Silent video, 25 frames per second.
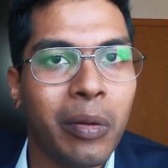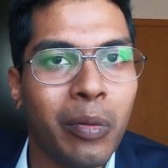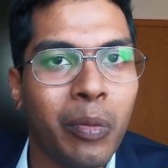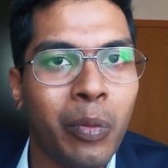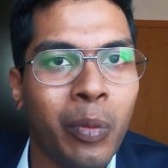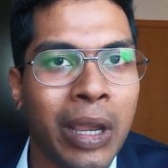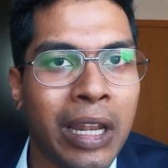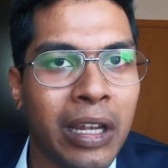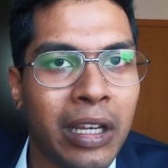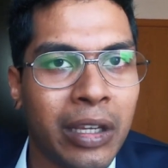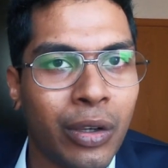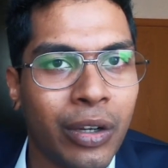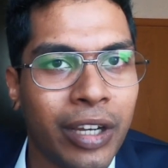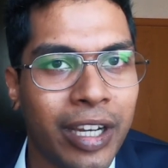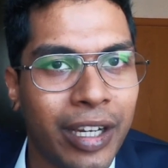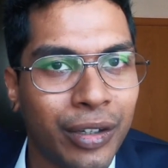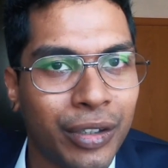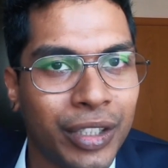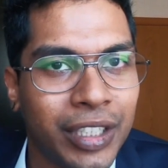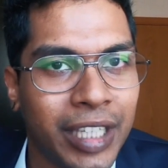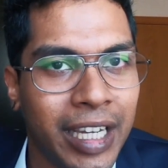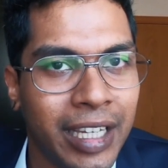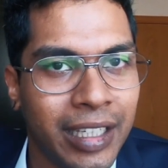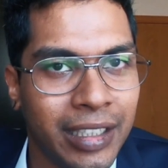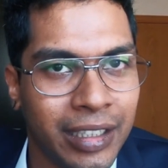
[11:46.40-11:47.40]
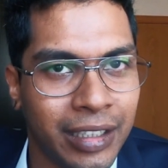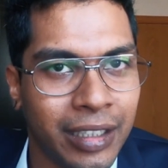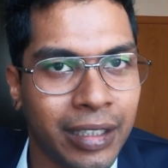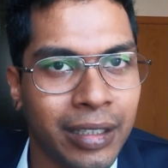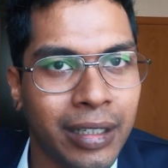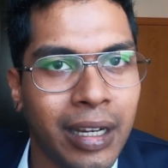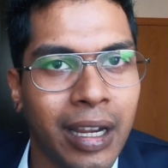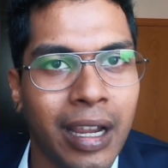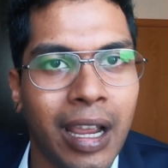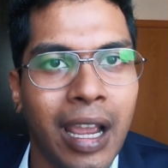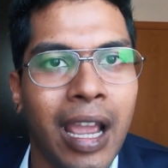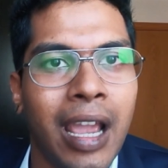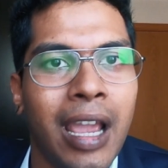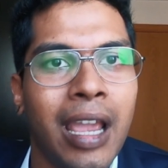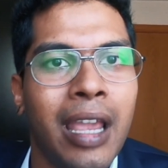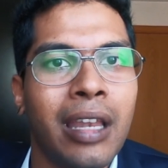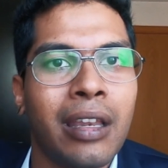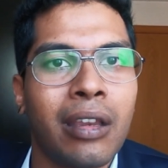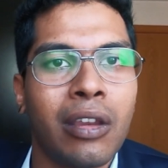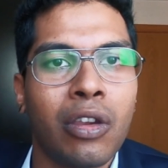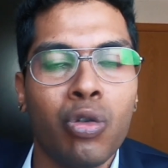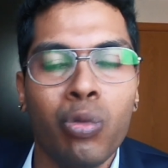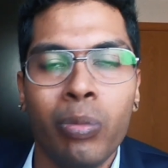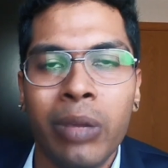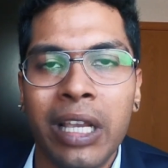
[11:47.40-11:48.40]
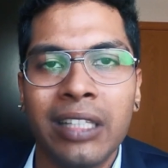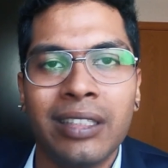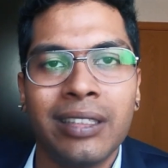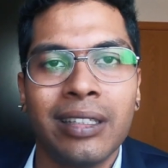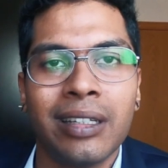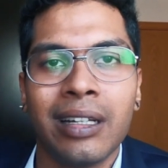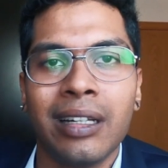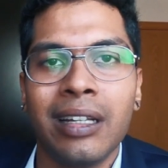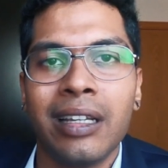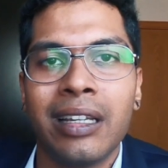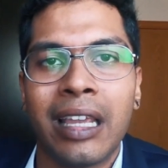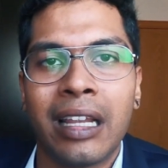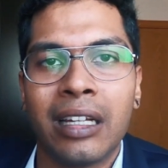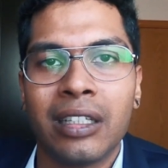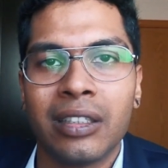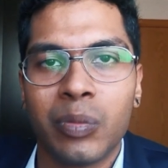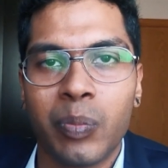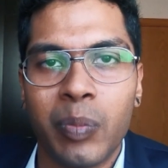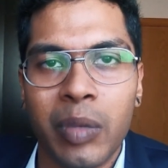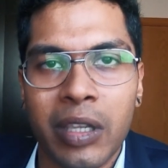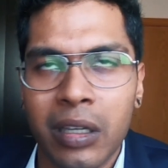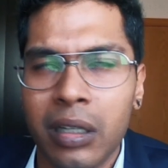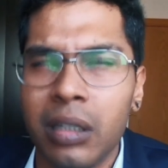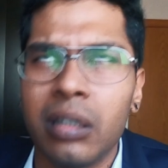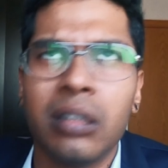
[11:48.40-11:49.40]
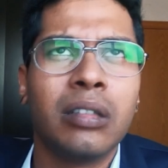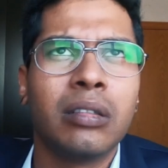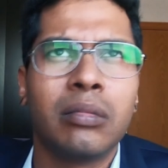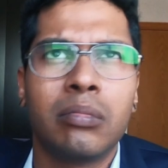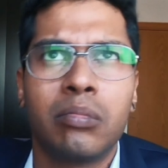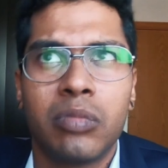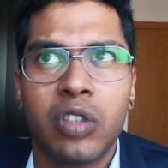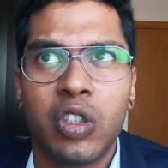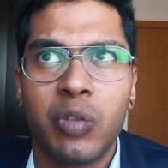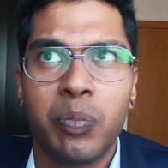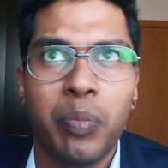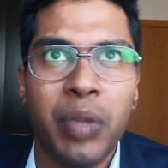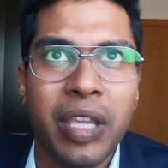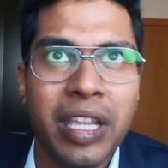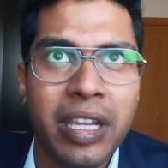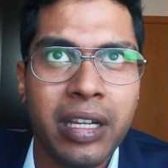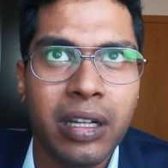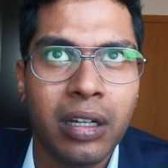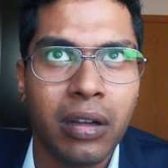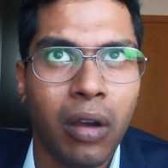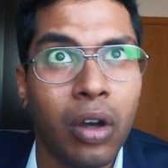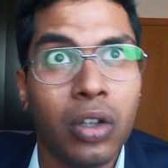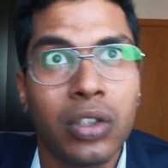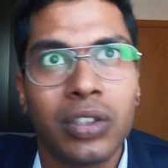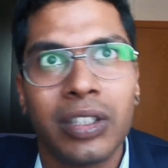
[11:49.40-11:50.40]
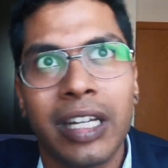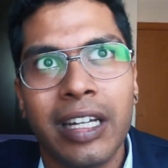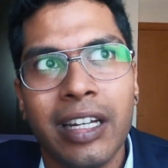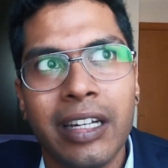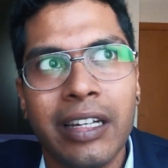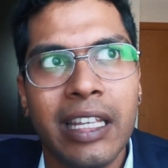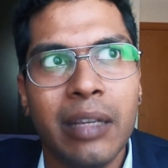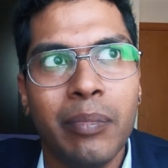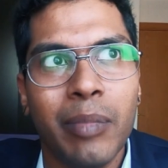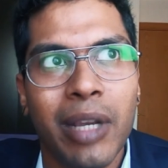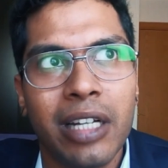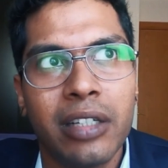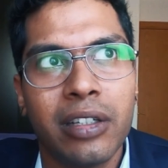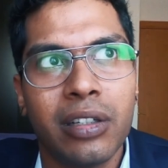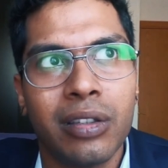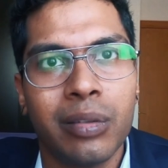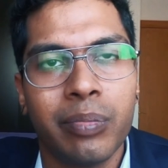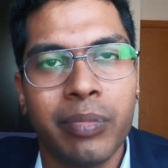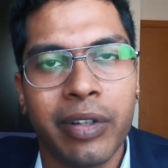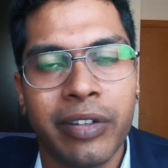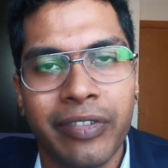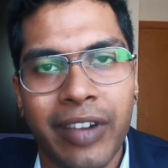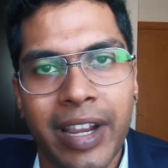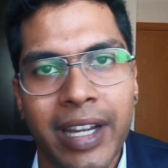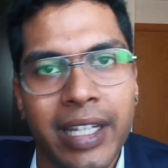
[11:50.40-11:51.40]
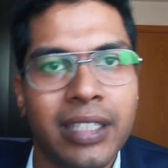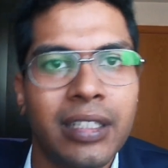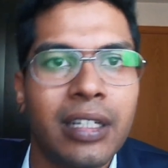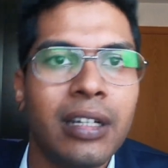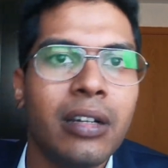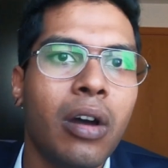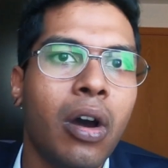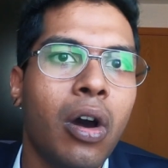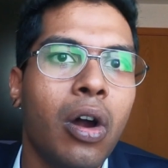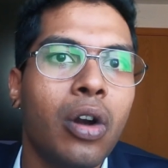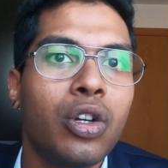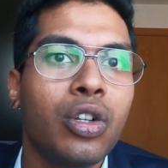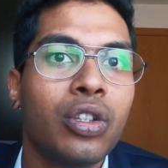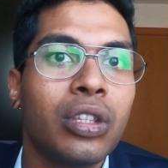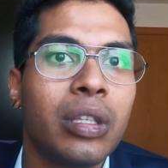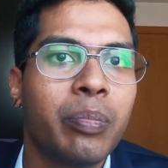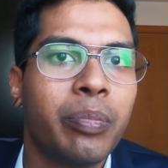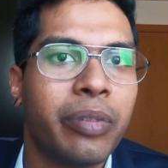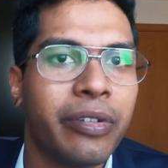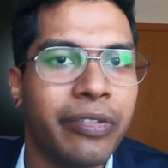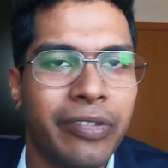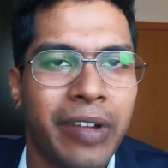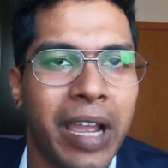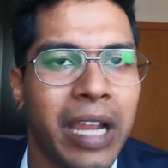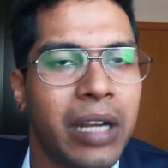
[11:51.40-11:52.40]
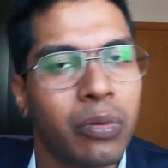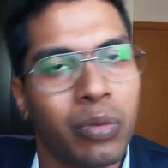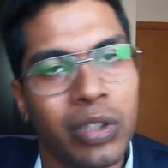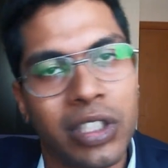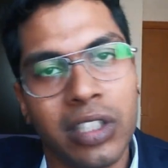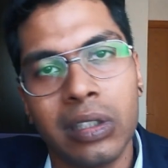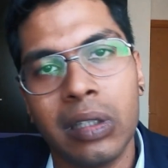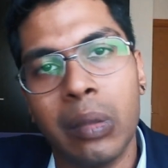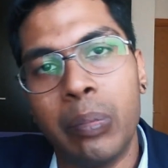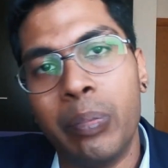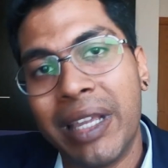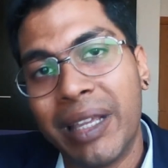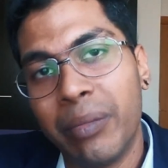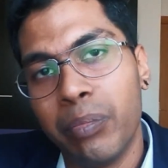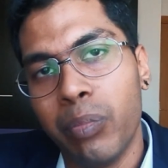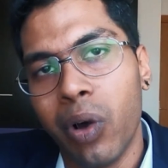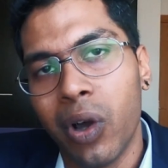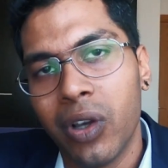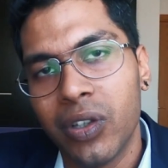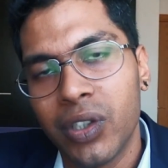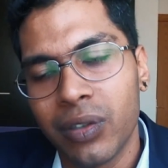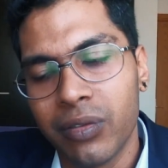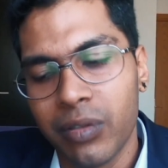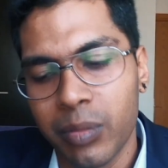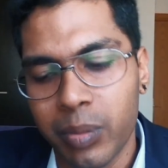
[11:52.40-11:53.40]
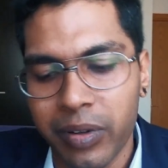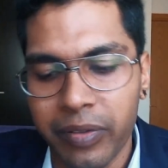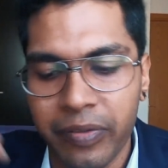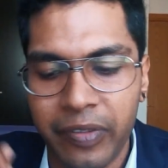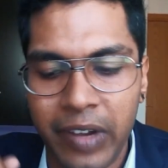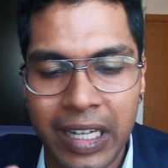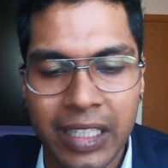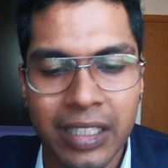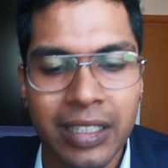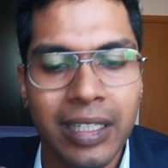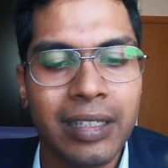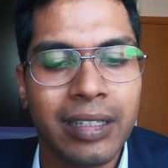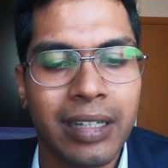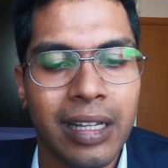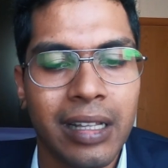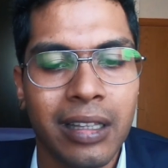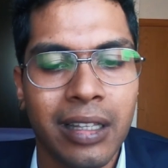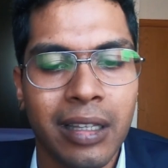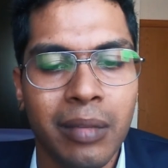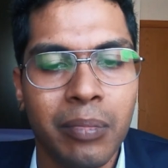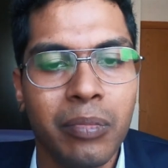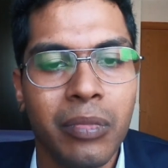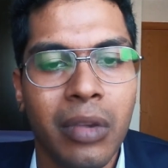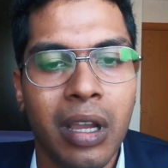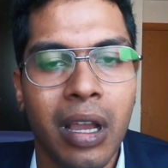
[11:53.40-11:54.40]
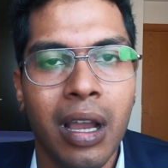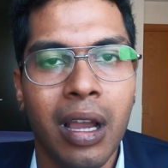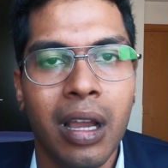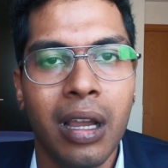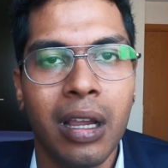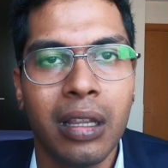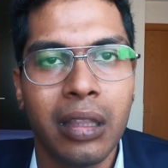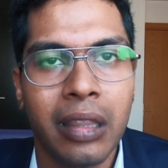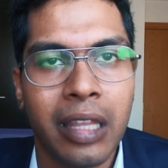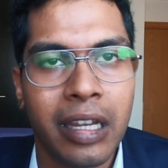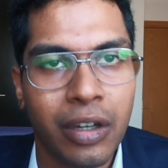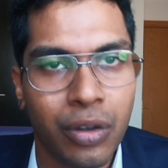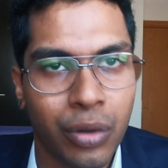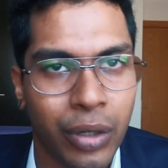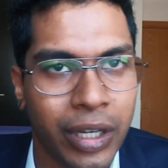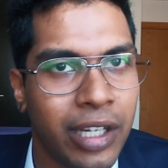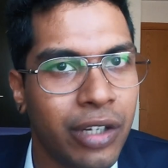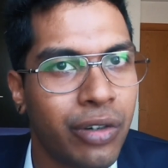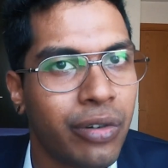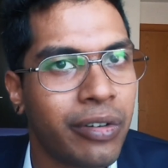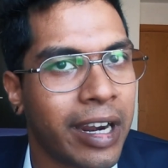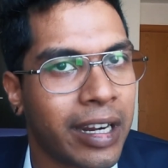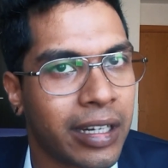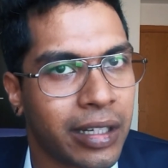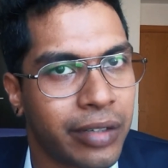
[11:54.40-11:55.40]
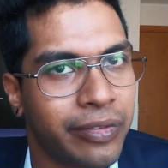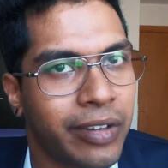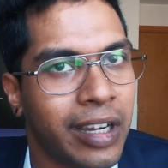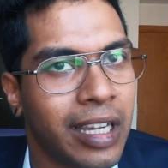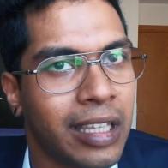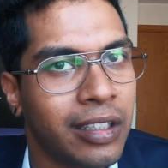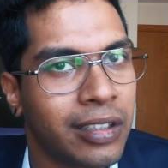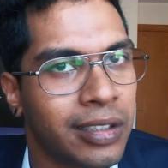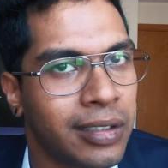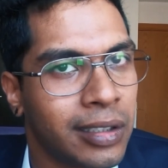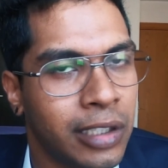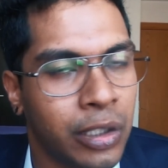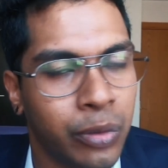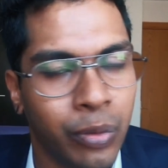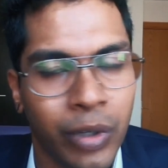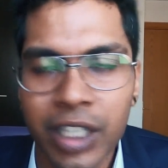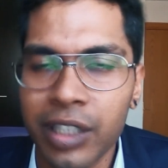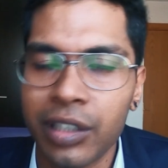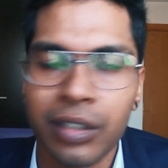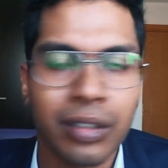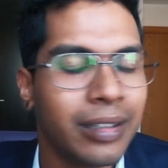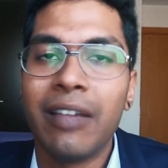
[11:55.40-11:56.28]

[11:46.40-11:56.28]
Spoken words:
well, you need to change it. And you basically can speak or send an email to the prefecture or to the prefect, which is the big boss of the prefecture, and tell them that you need to rectify the situation.